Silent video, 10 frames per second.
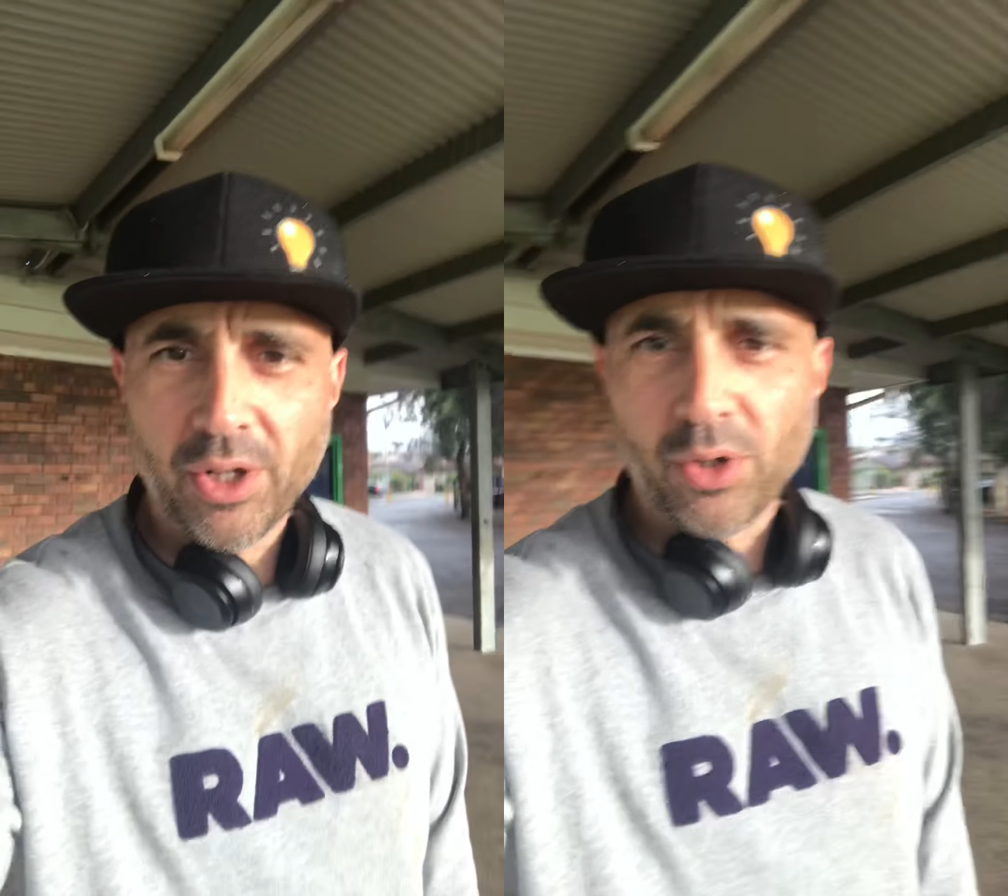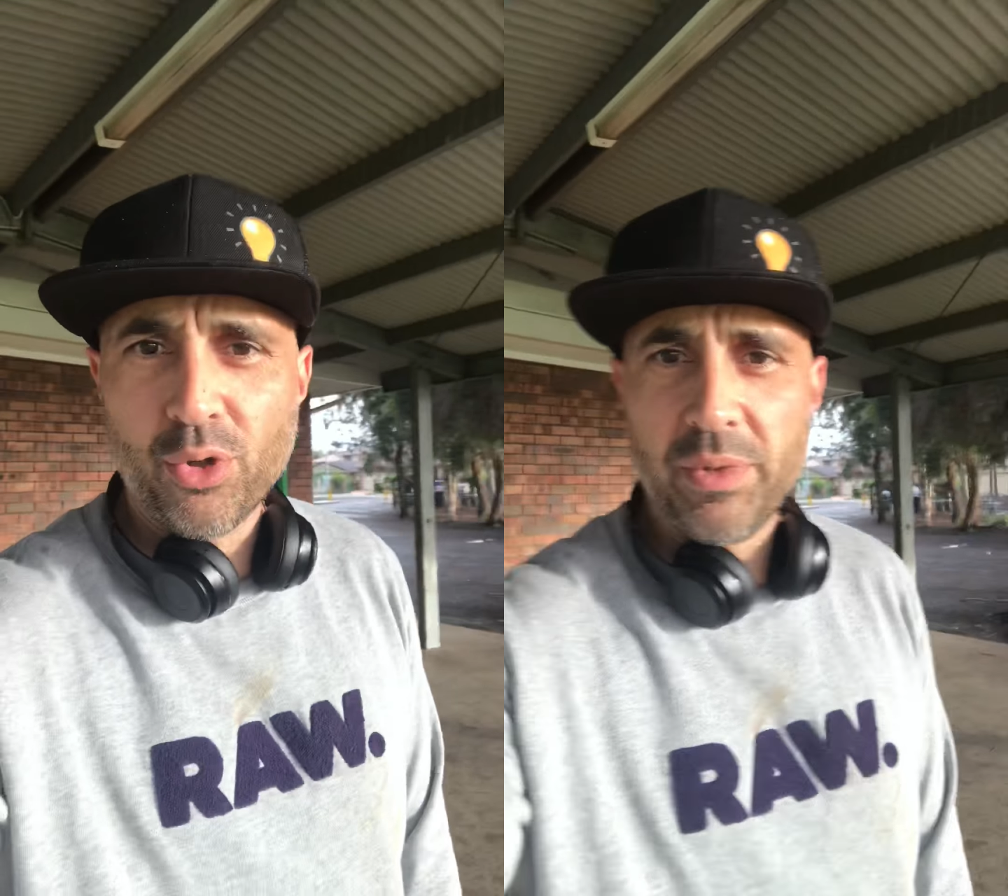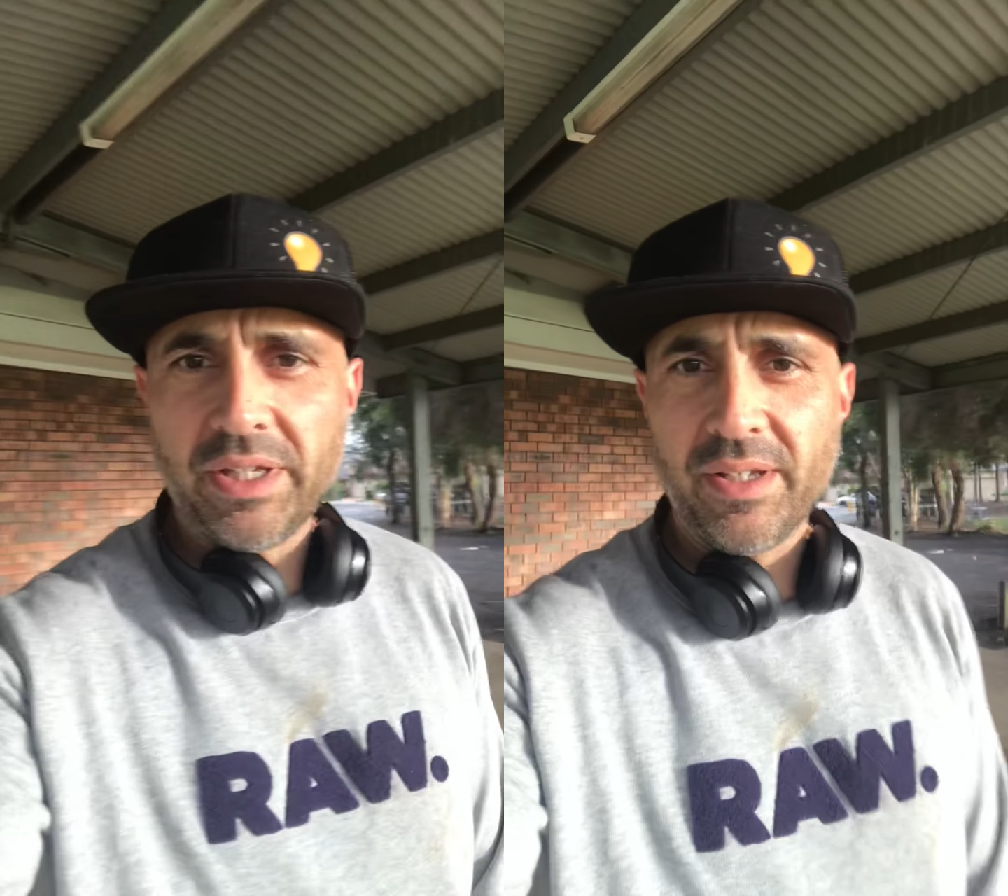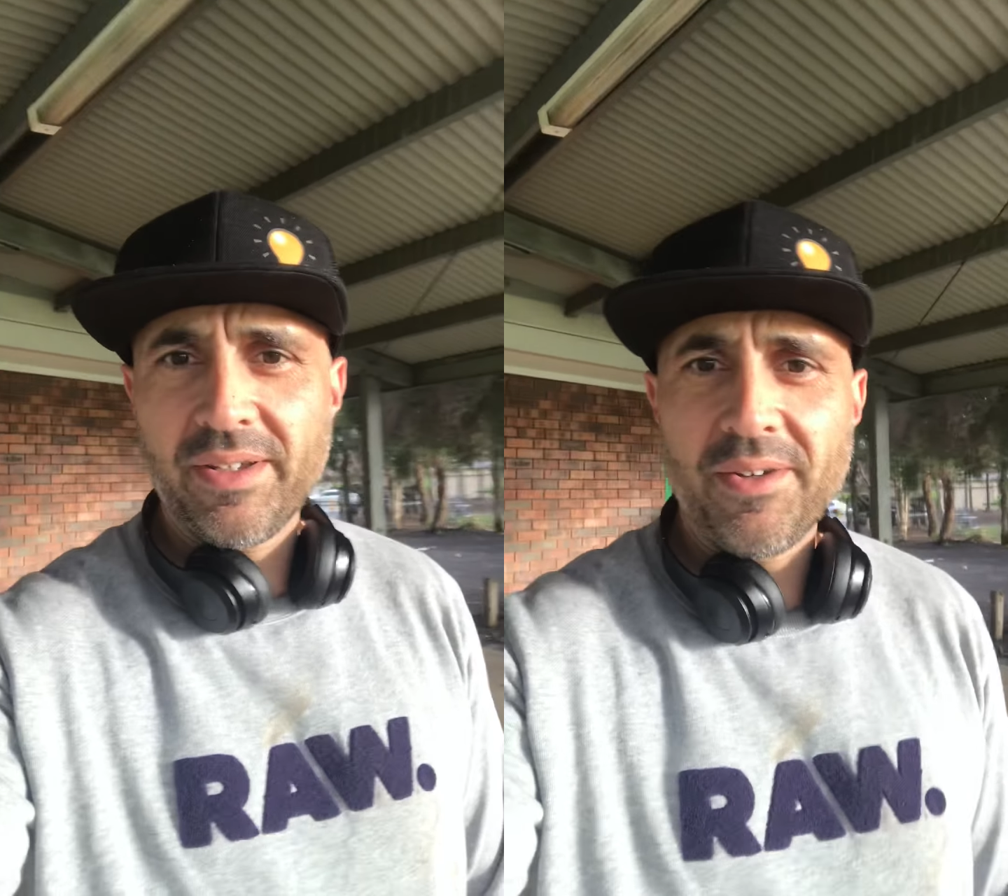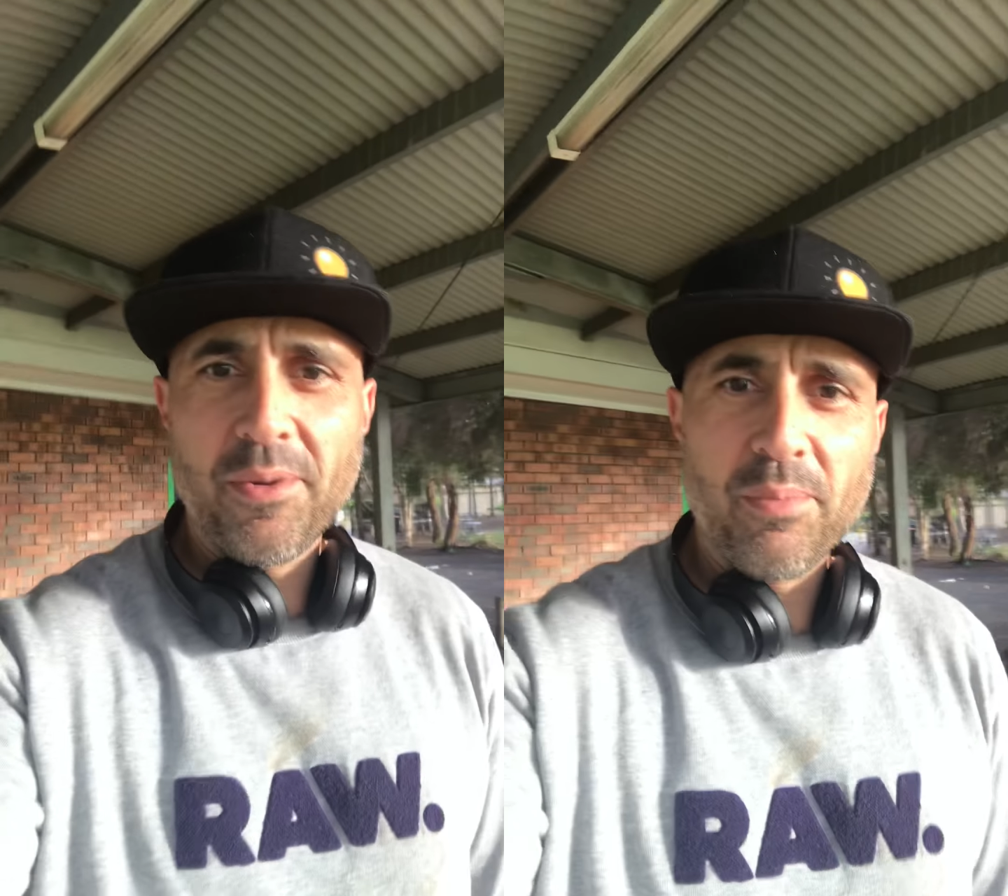gloomy
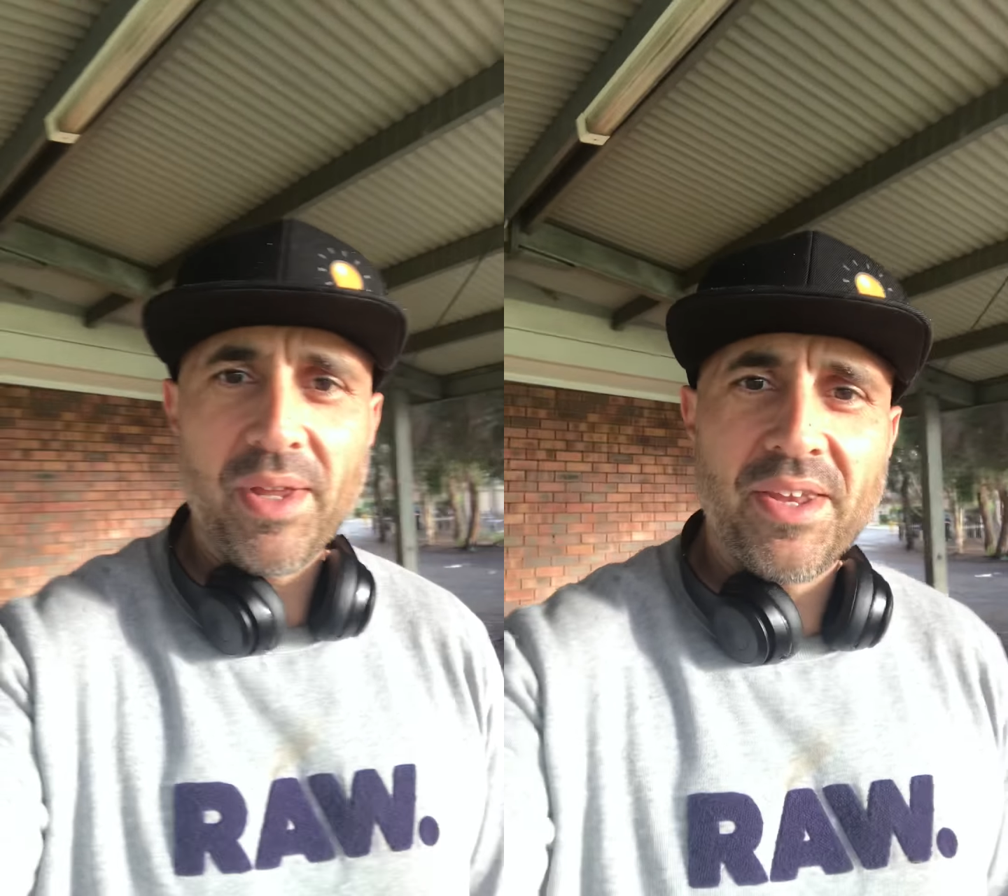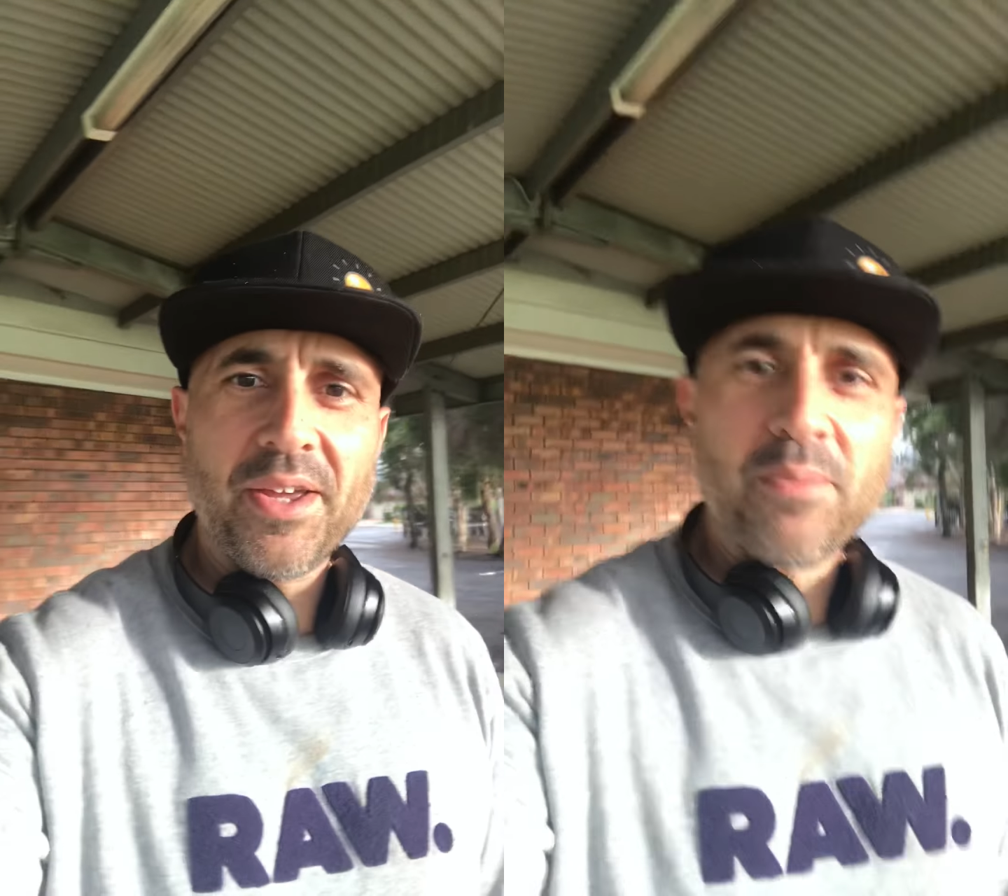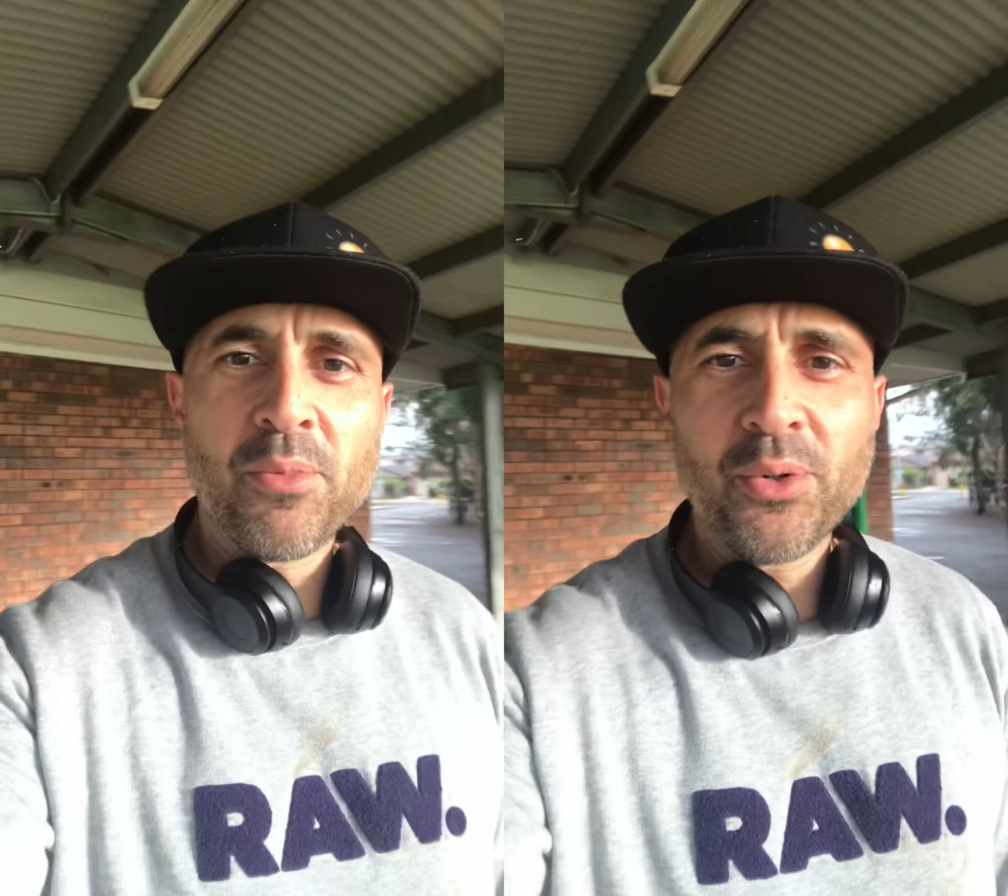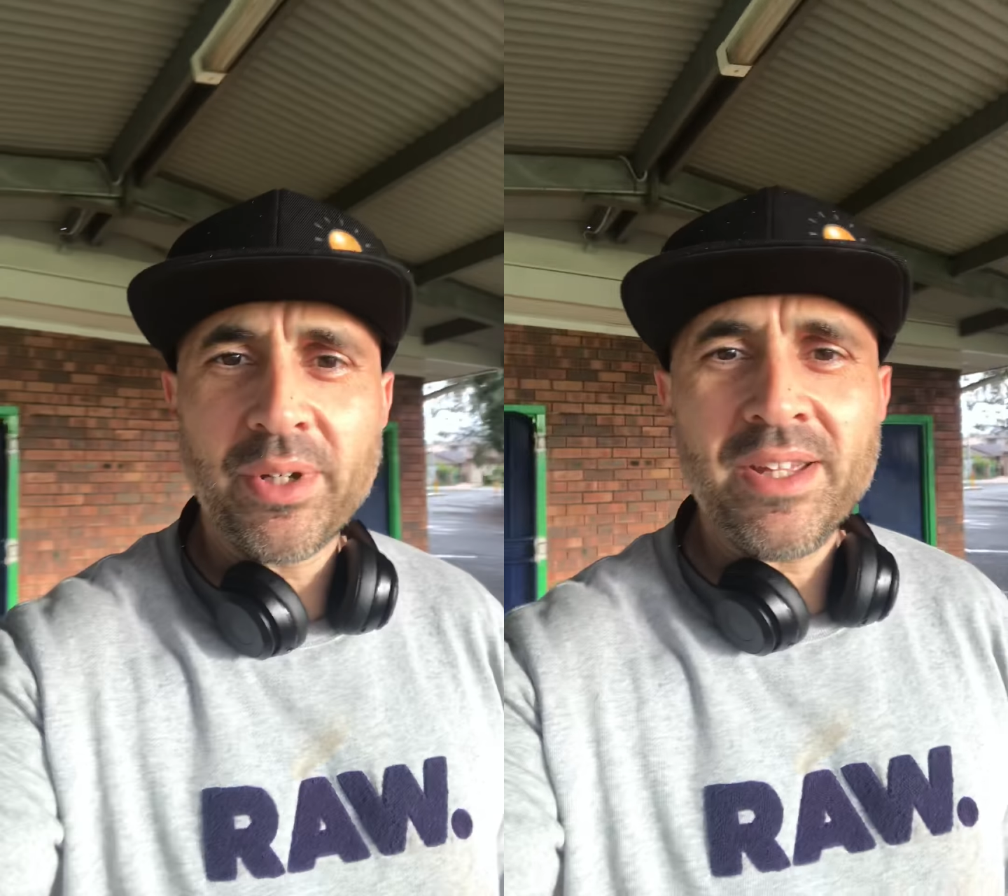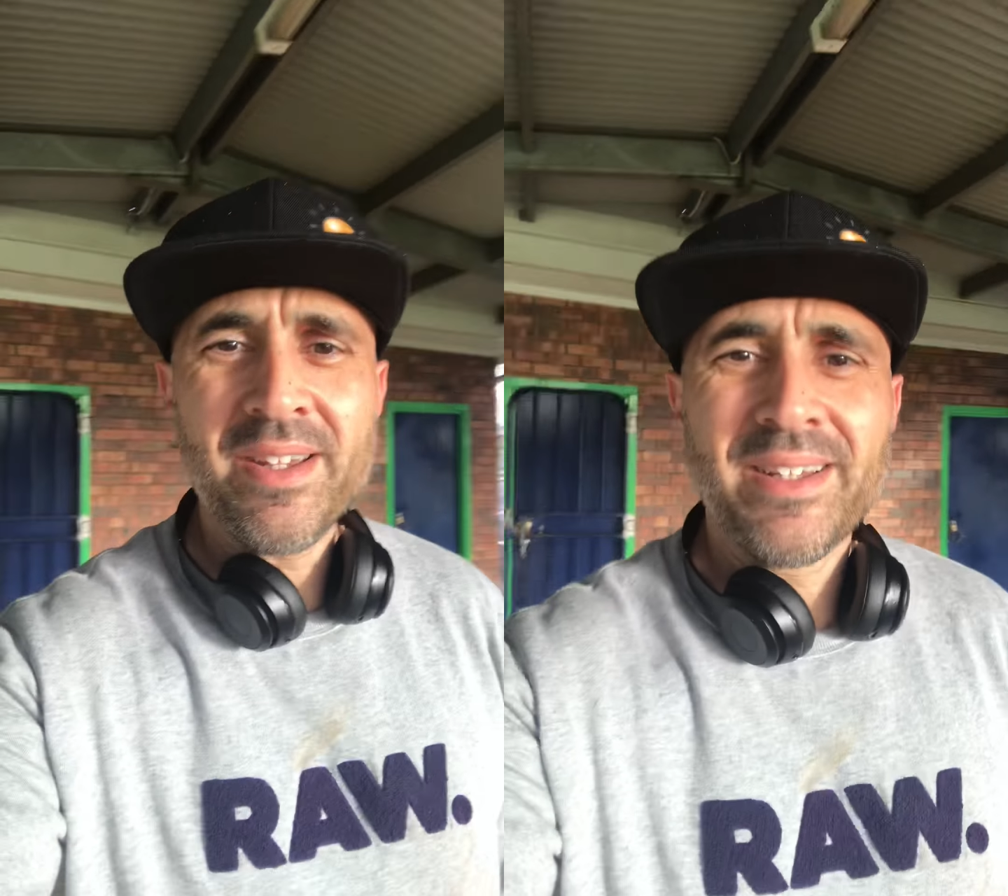Monday
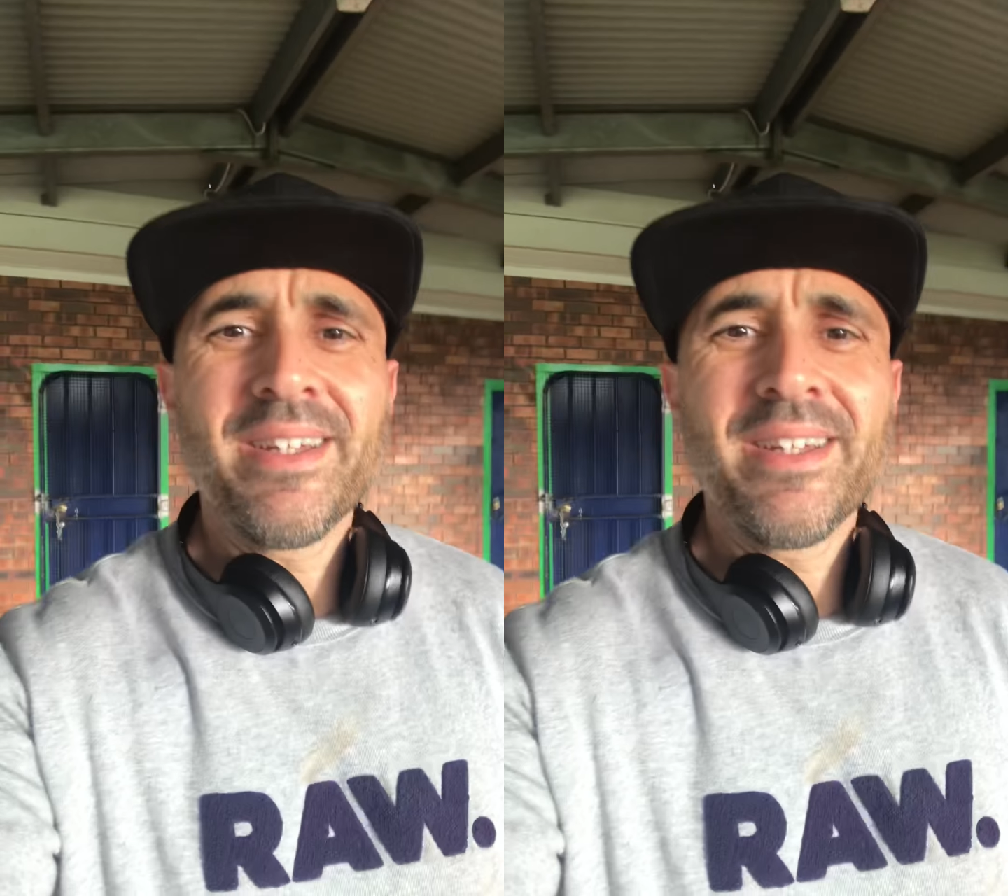morning.